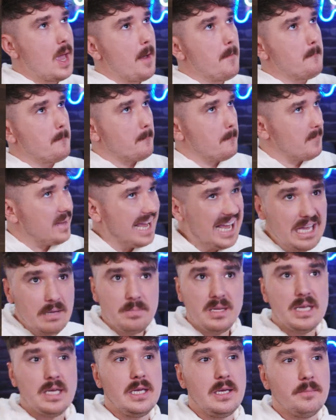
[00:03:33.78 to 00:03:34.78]

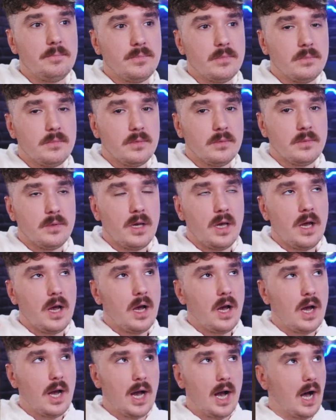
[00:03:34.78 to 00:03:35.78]
Maybe
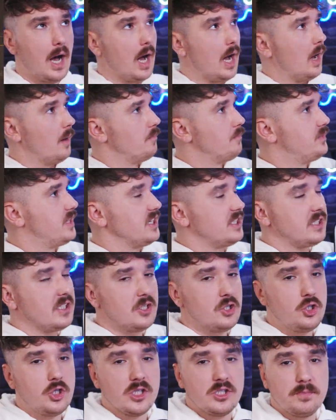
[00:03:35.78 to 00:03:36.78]
this
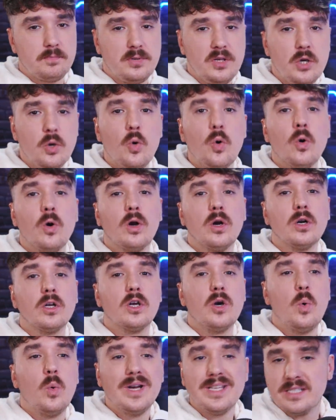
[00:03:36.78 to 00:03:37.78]
is just pure
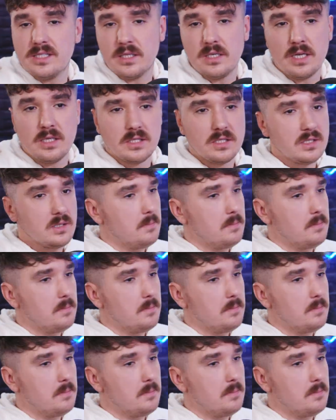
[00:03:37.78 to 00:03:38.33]
coincidence.